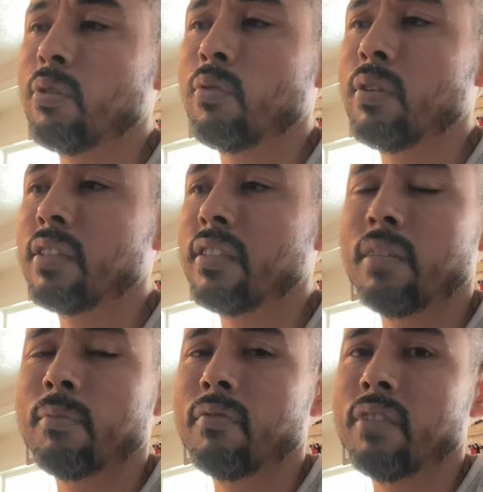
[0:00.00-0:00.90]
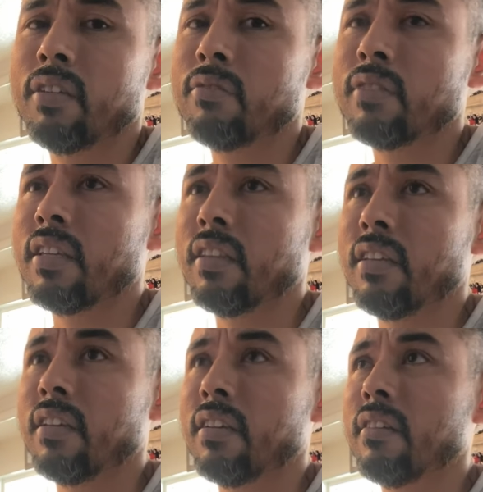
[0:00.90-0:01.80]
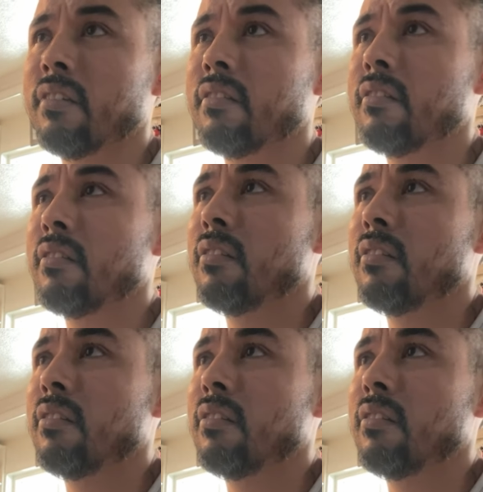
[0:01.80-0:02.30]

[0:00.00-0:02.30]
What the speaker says: real quick, sync up the videos, and then